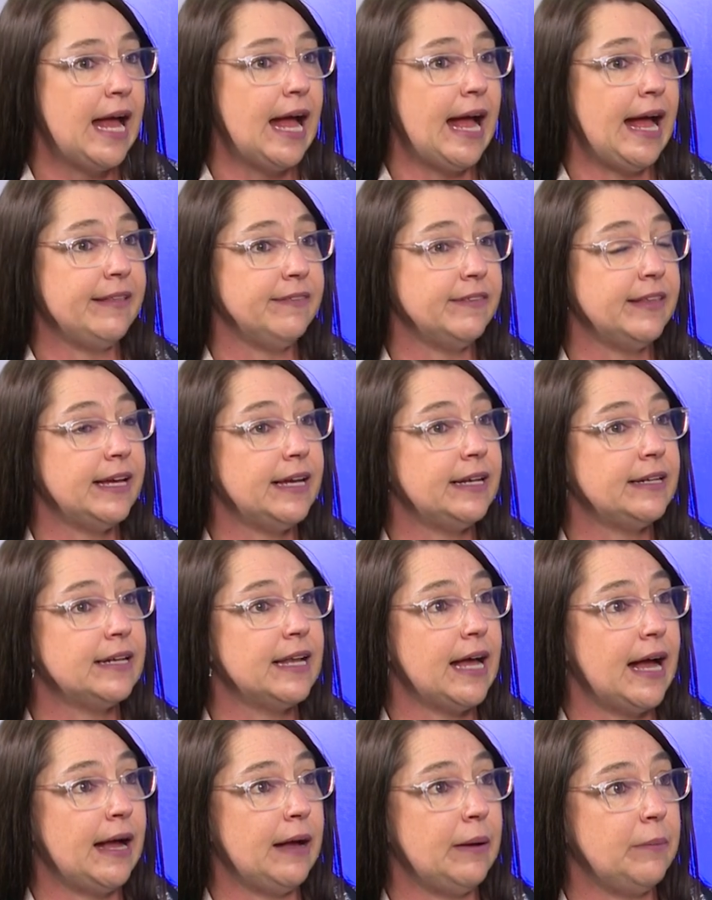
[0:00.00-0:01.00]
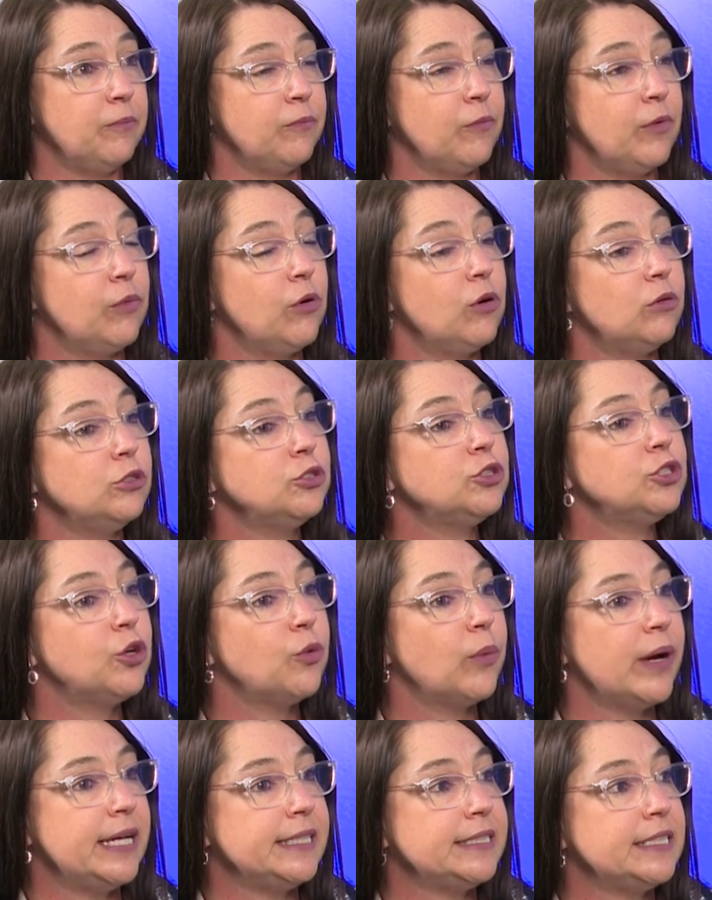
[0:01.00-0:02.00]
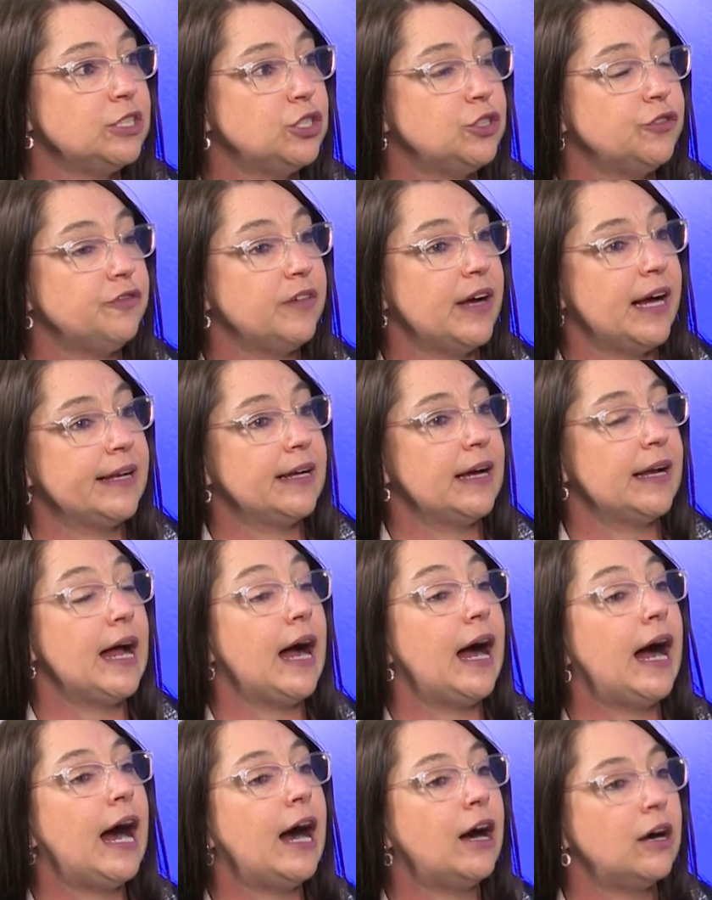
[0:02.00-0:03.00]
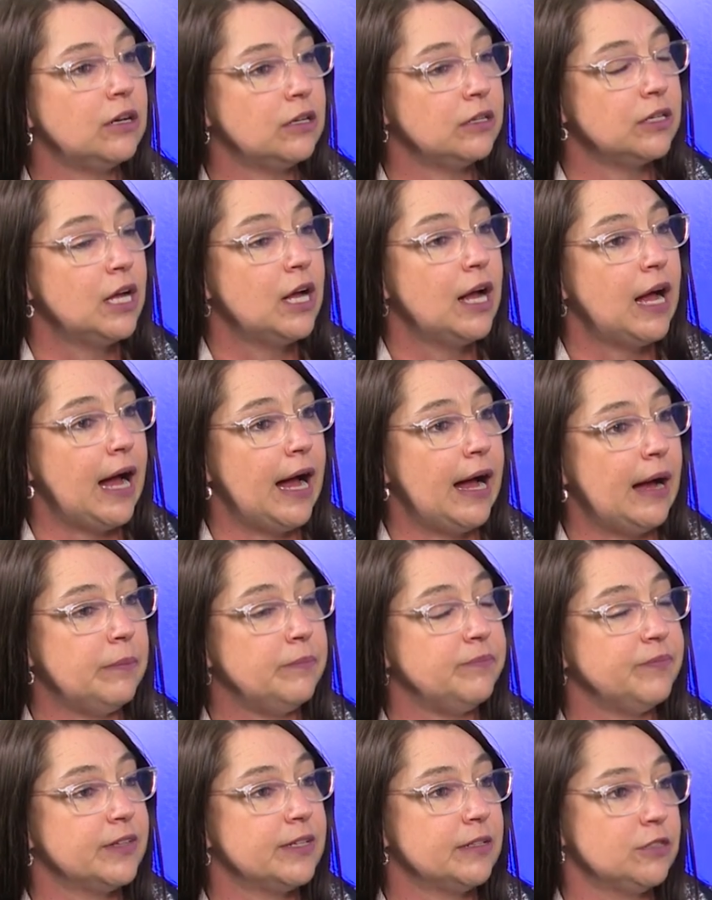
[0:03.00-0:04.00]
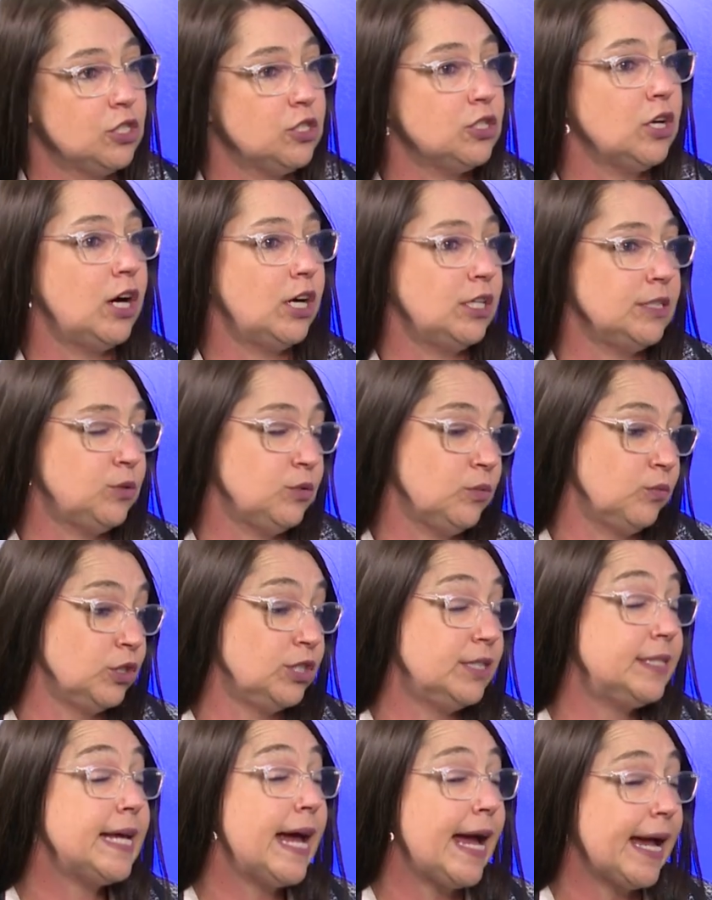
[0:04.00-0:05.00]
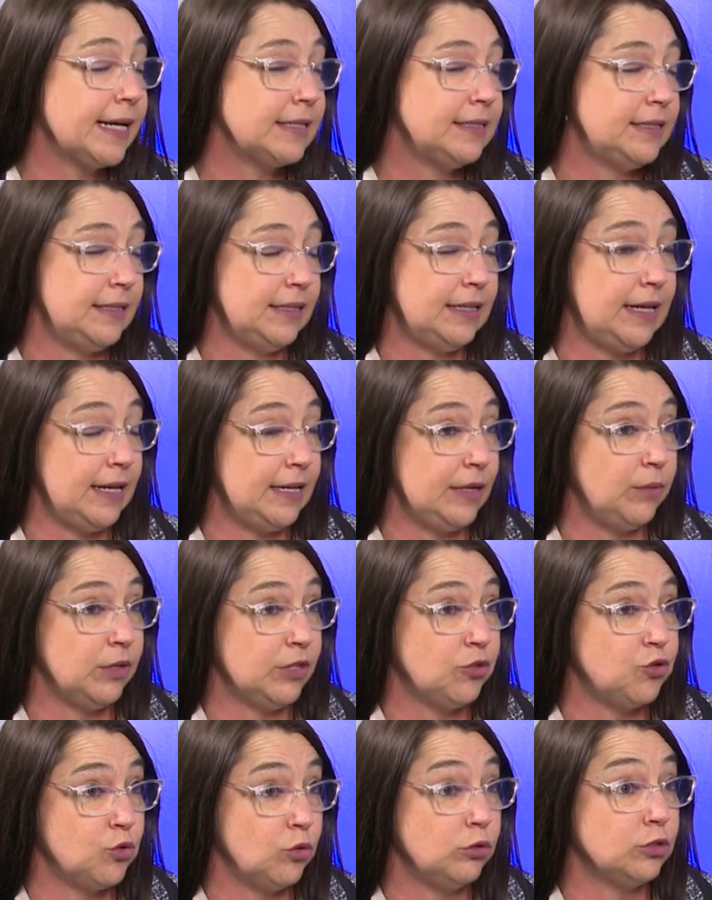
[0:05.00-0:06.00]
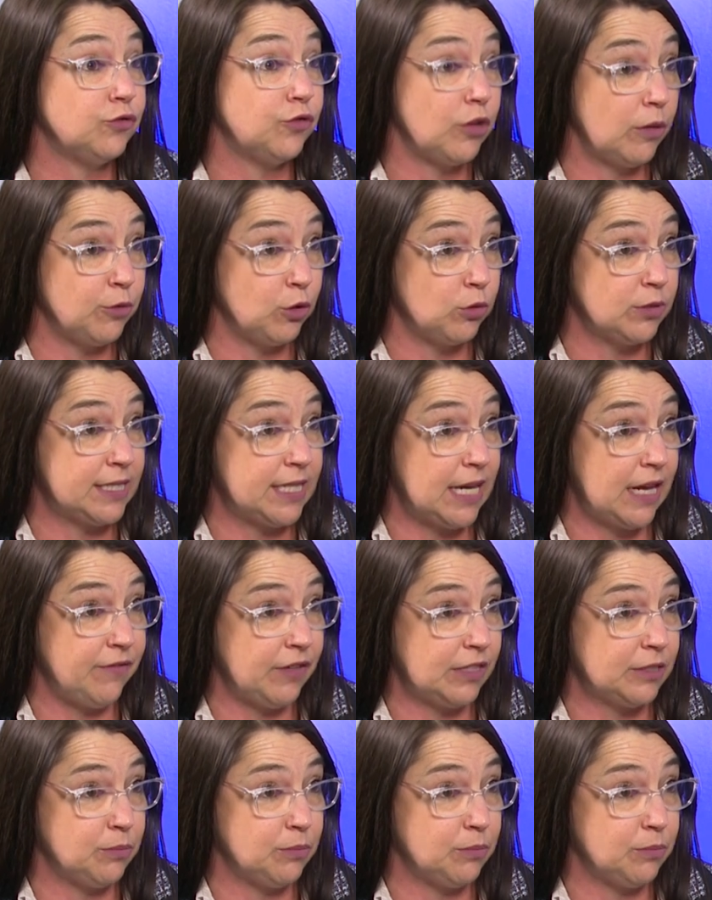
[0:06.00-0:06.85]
And then we were also waiting to find out how SARS would tax the any withdrawals from your savings